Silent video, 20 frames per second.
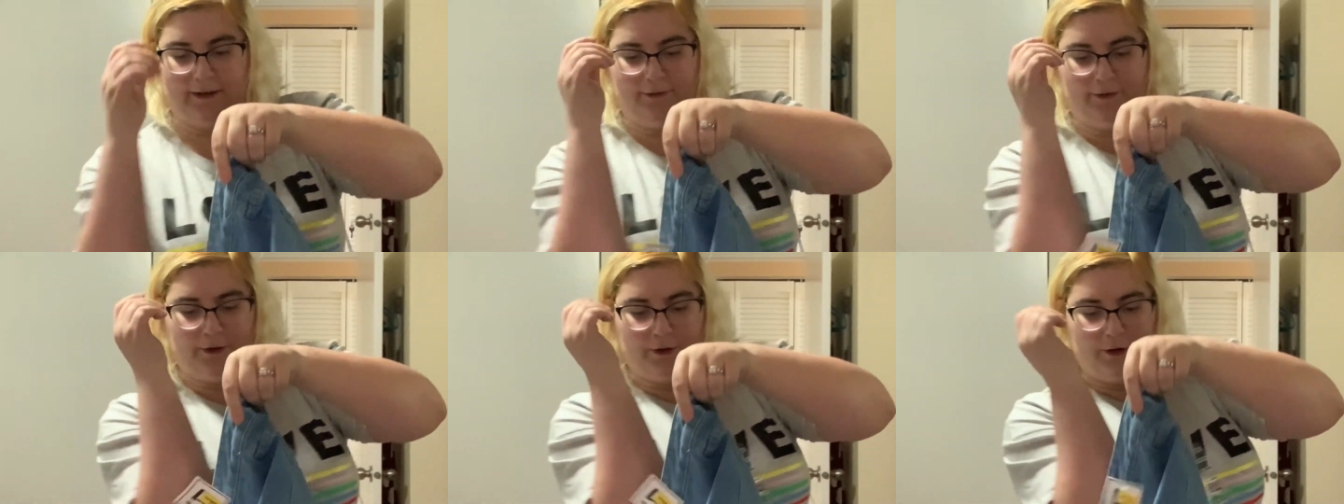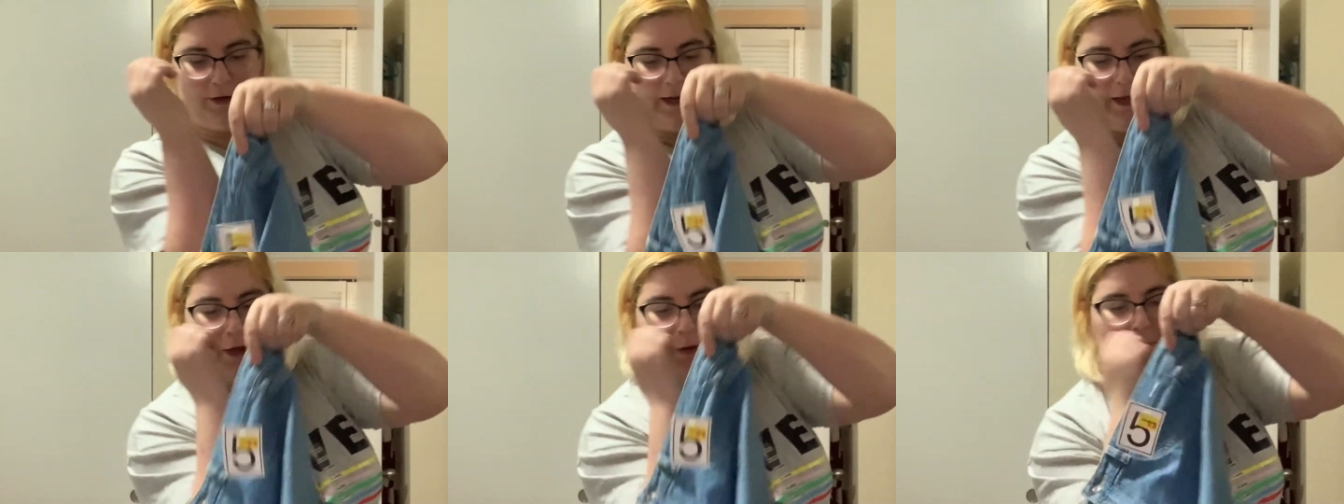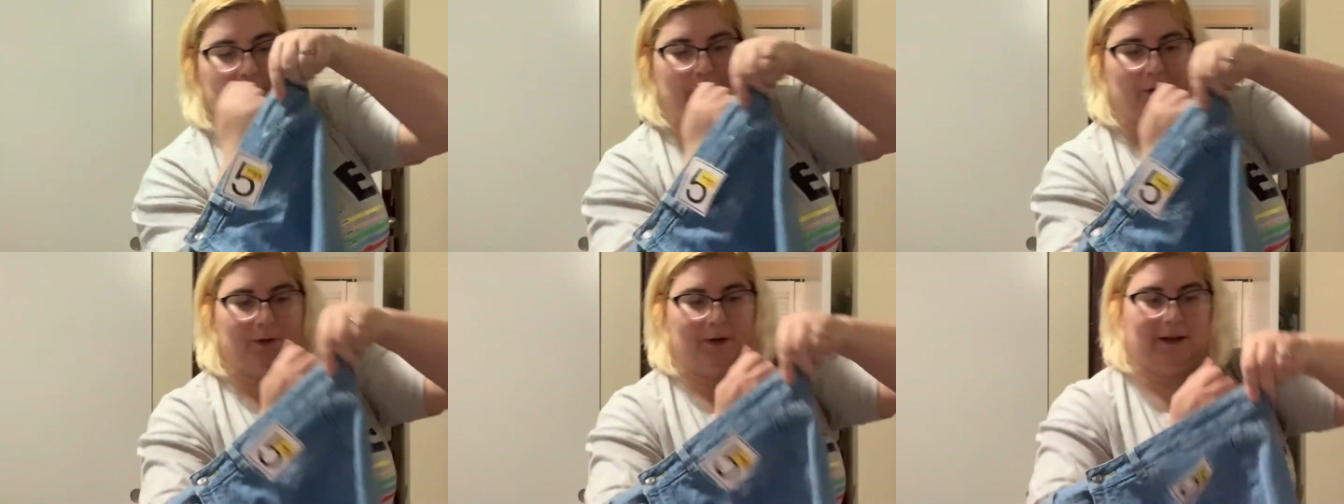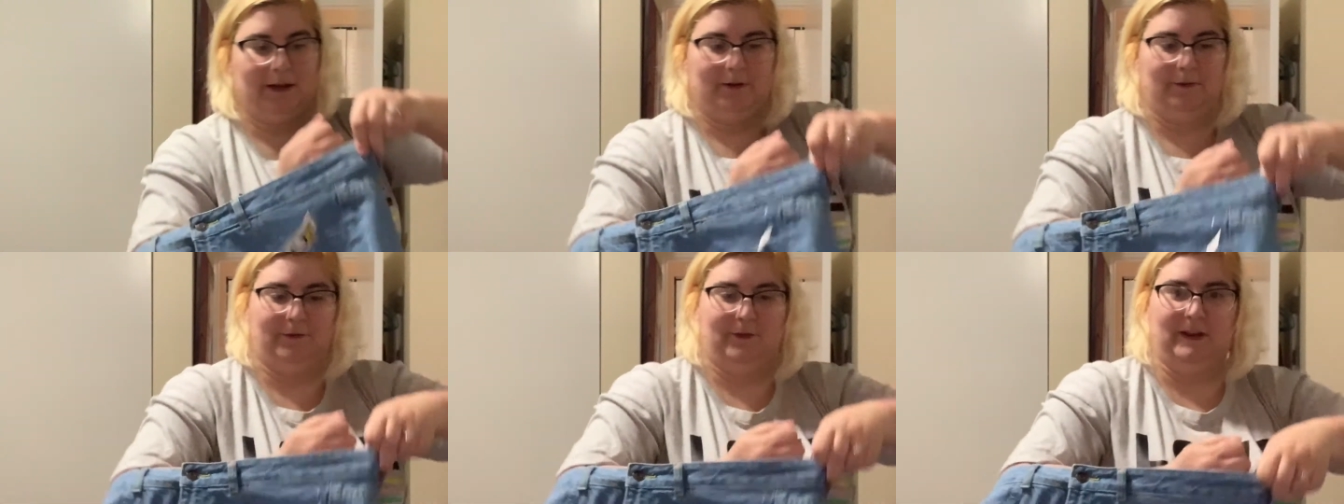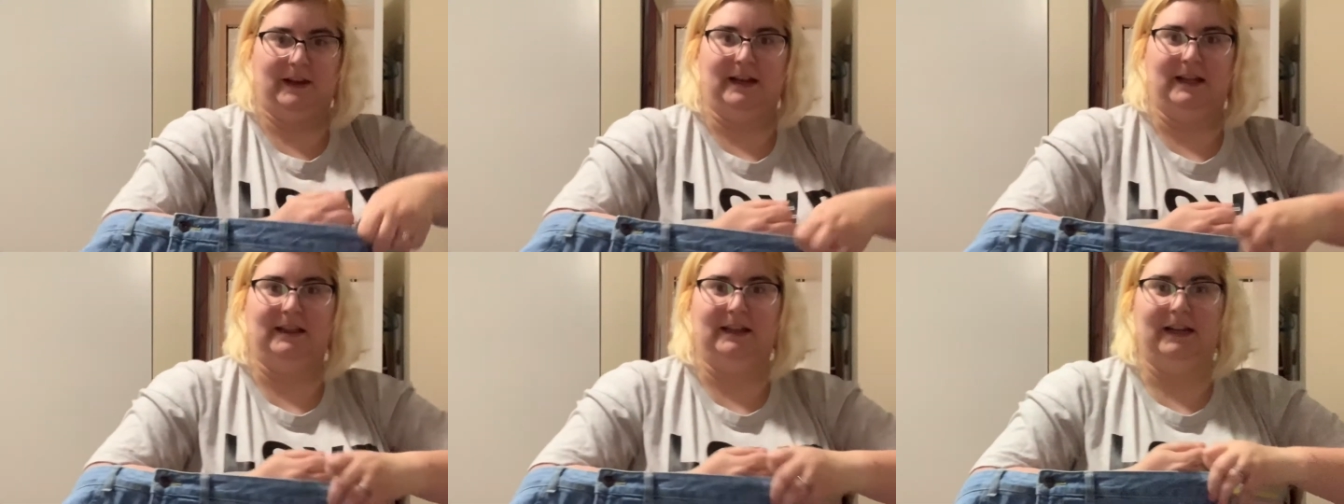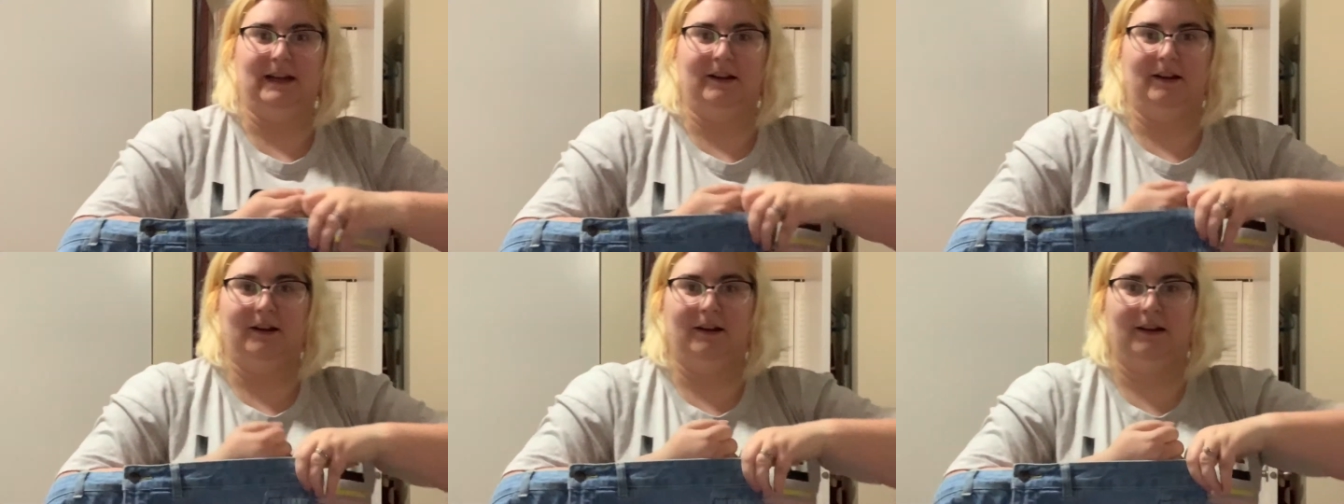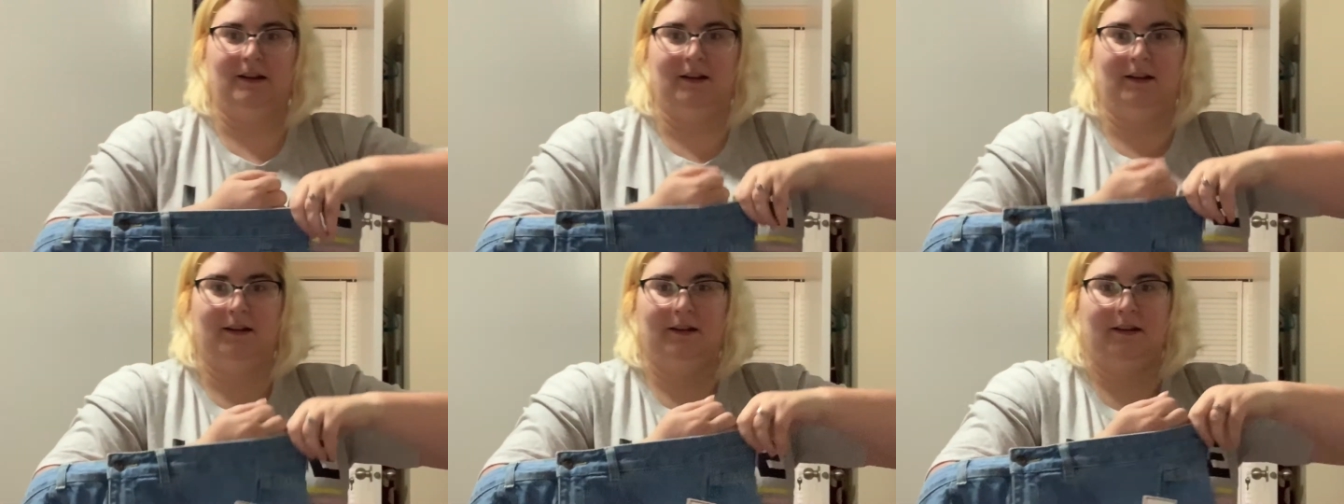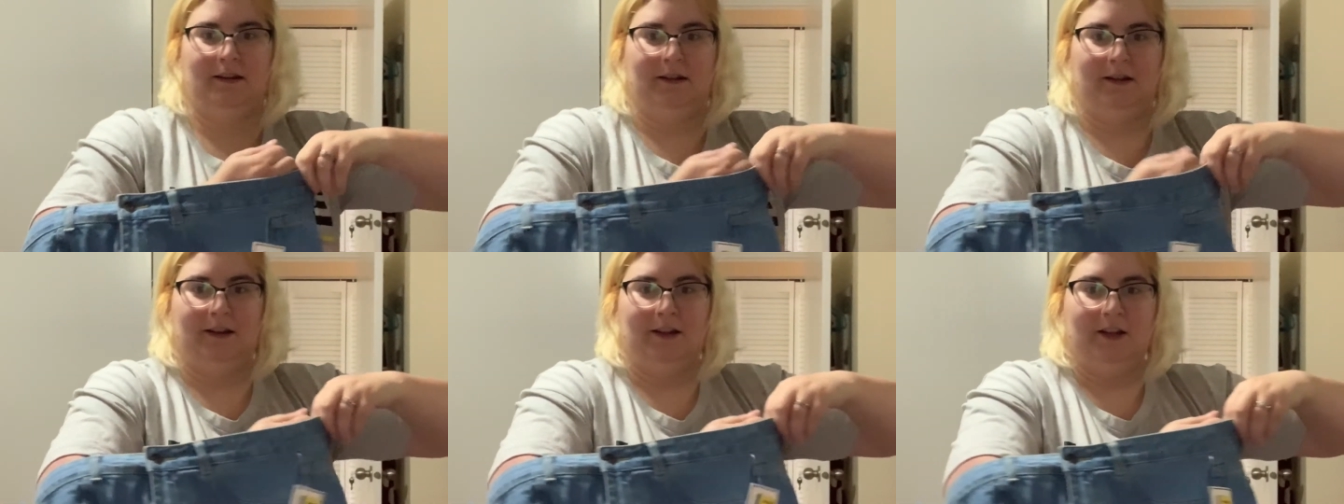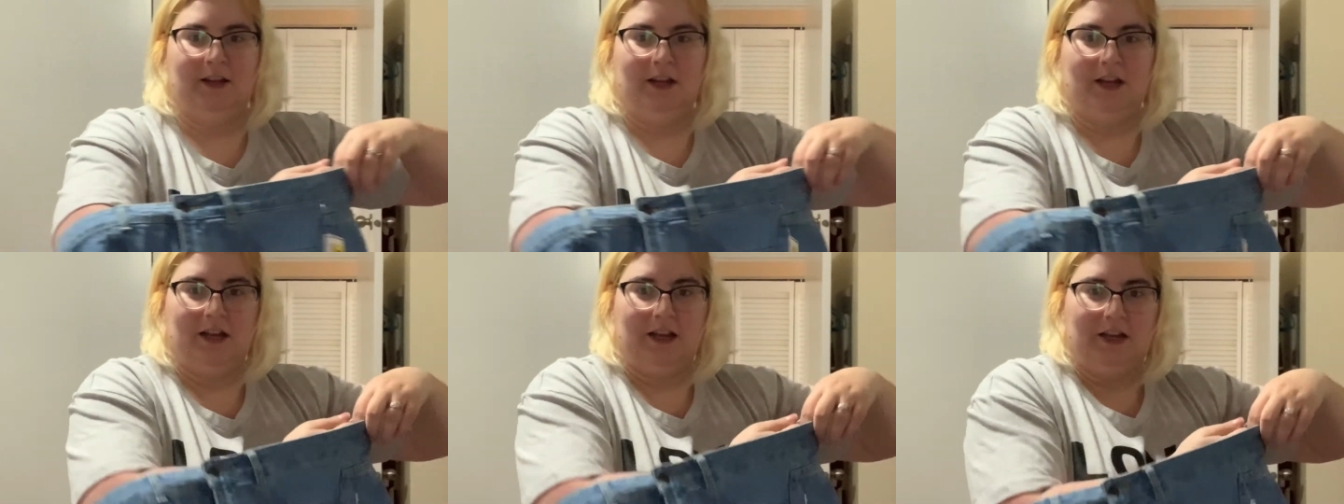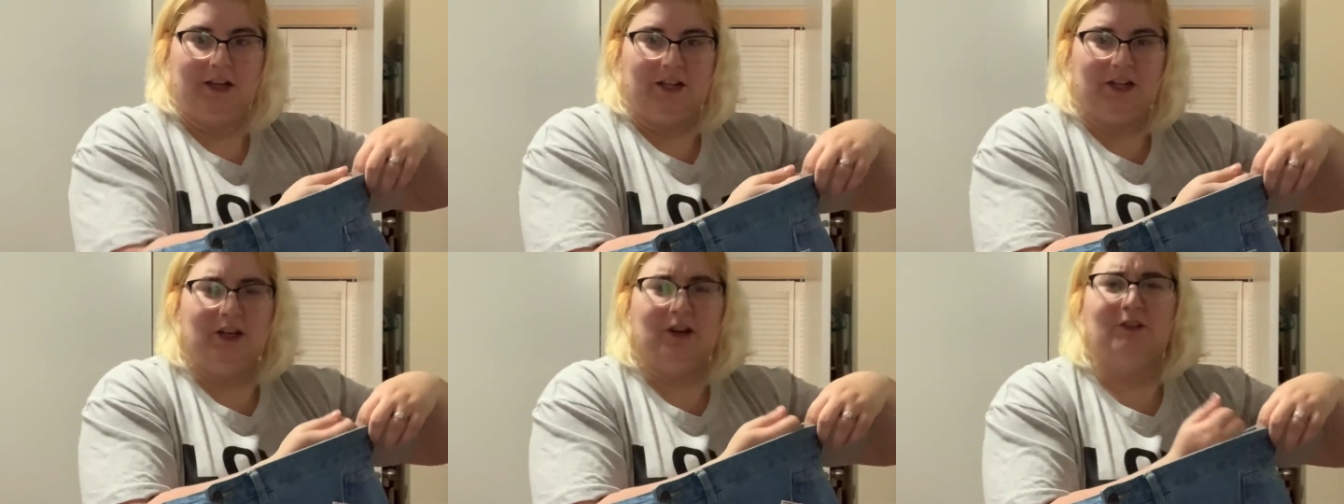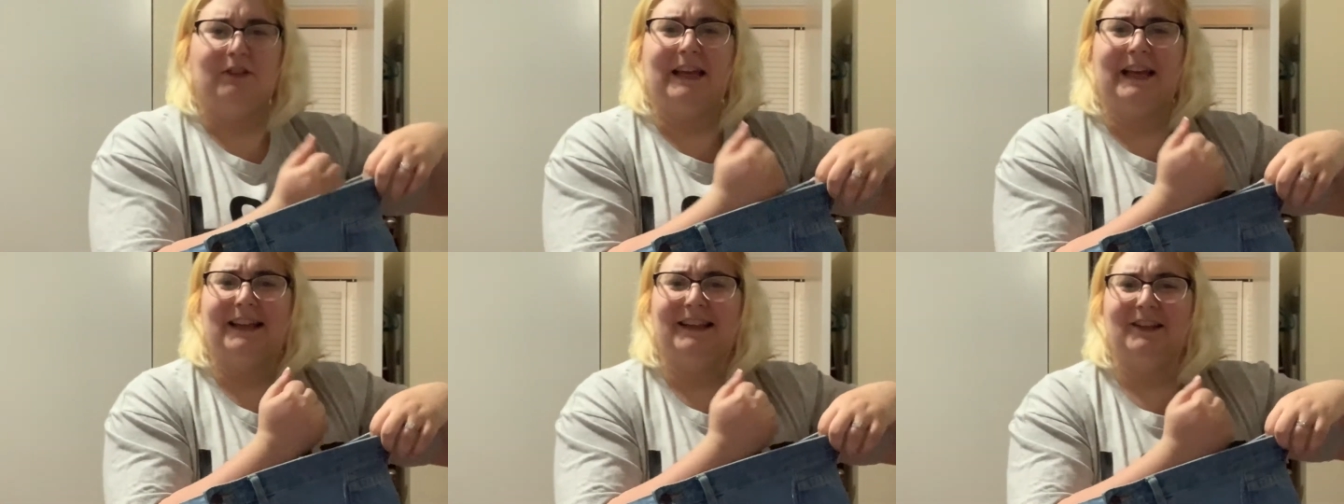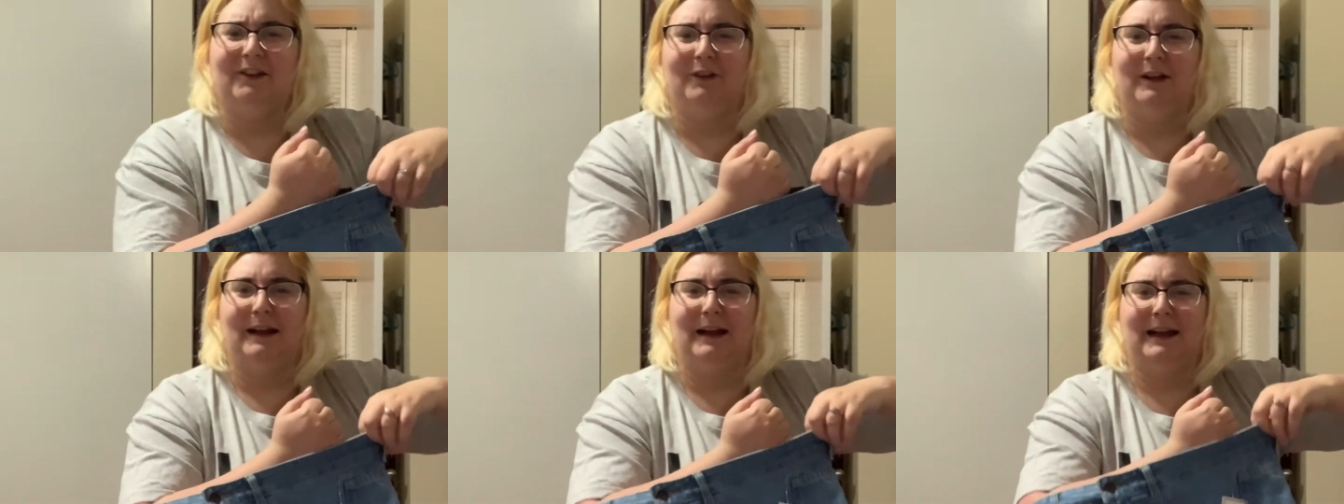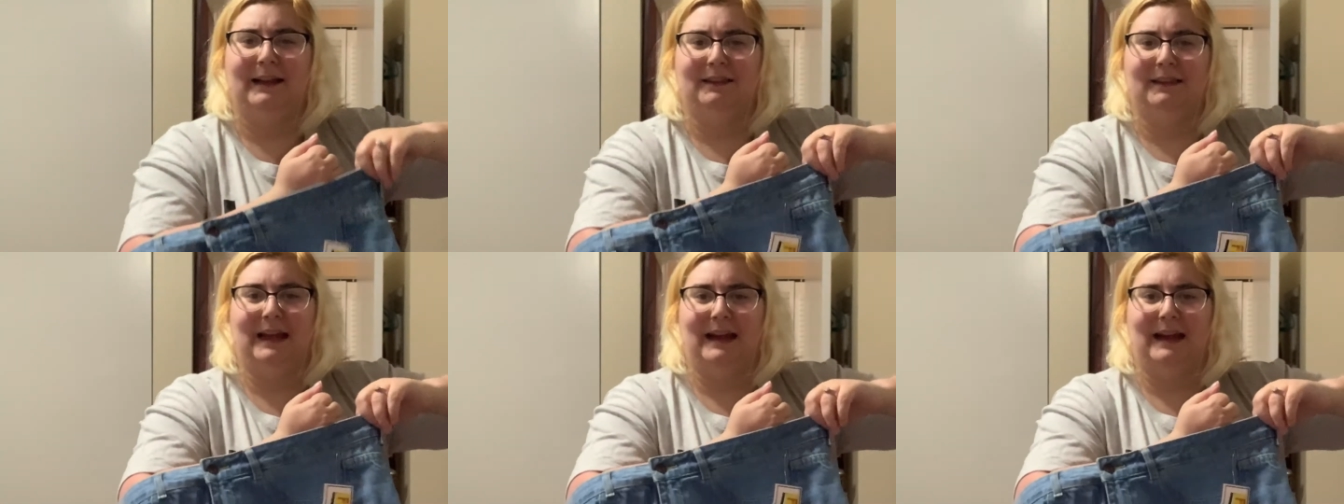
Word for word: if your elbow can fit in there, you know that little uh,